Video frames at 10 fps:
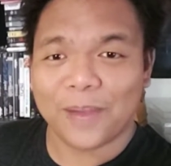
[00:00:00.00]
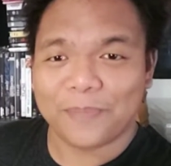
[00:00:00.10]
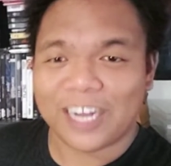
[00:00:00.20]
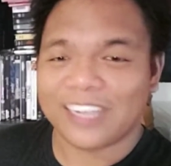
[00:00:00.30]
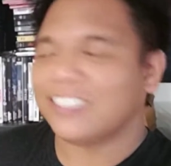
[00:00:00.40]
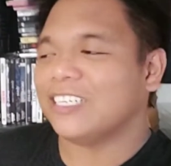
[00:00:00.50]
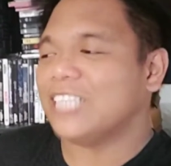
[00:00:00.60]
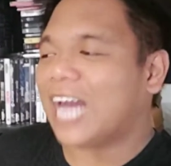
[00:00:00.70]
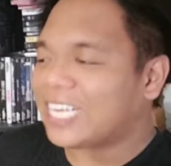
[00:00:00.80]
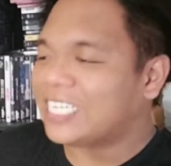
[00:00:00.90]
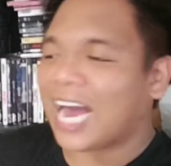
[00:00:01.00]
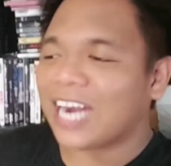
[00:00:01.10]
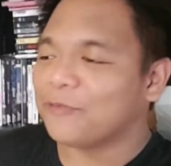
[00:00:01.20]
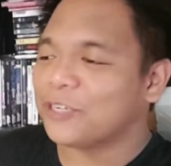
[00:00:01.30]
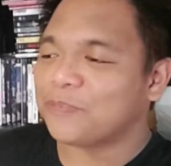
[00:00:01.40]
but I
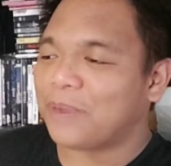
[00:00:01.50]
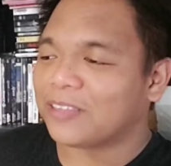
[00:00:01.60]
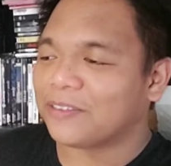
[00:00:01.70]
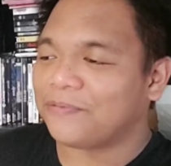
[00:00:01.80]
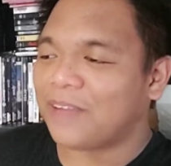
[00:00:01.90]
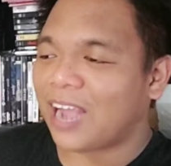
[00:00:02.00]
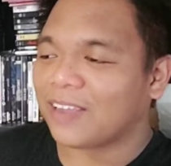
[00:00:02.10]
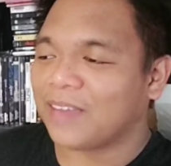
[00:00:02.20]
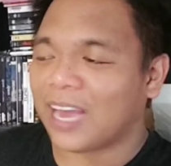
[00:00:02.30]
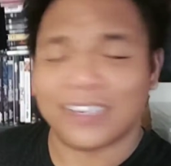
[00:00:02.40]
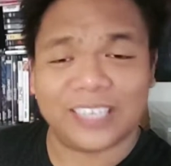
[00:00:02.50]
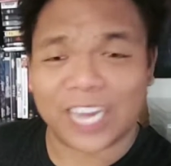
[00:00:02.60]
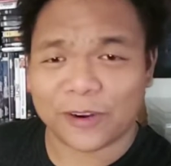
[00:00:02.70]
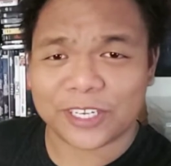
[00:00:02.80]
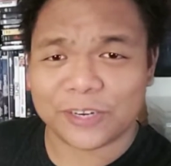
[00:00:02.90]
gotta respect the fact that
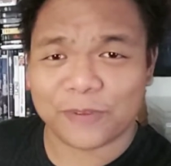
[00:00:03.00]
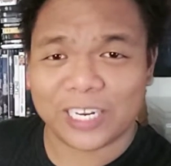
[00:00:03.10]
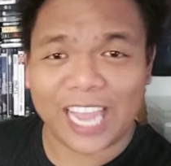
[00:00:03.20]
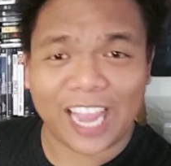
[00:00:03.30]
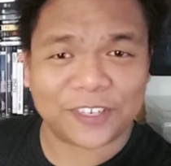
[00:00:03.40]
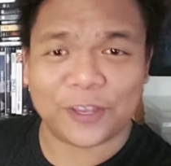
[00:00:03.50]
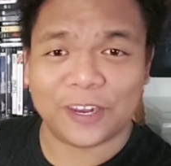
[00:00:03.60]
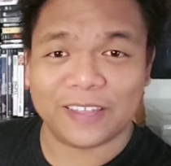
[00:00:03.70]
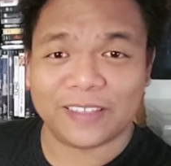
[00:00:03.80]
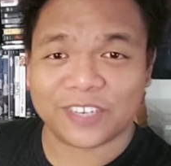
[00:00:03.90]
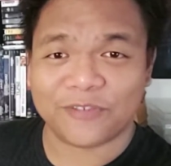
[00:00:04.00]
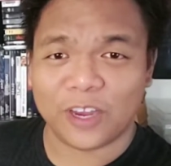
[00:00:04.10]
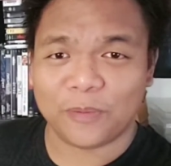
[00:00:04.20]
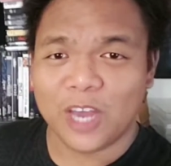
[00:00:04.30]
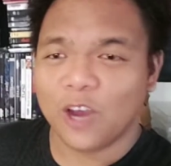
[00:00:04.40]
Derrickson really executed this
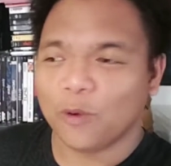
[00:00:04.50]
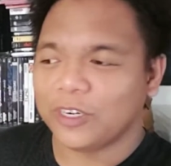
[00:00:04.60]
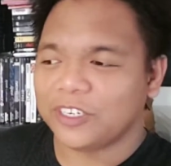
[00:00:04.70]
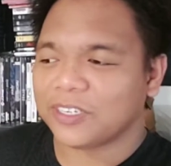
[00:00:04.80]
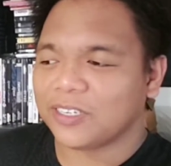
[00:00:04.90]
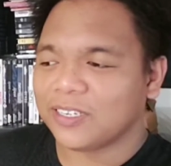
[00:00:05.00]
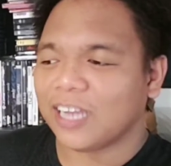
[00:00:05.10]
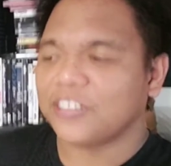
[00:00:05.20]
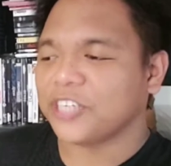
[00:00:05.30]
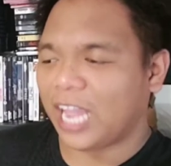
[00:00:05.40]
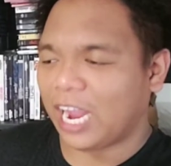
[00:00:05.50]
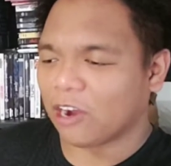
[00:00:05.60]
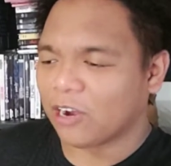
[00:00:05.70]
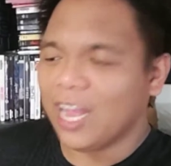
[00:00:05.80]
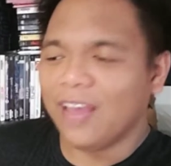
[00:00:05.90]
film with such
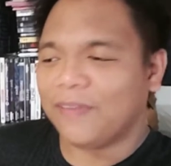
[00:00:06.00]
care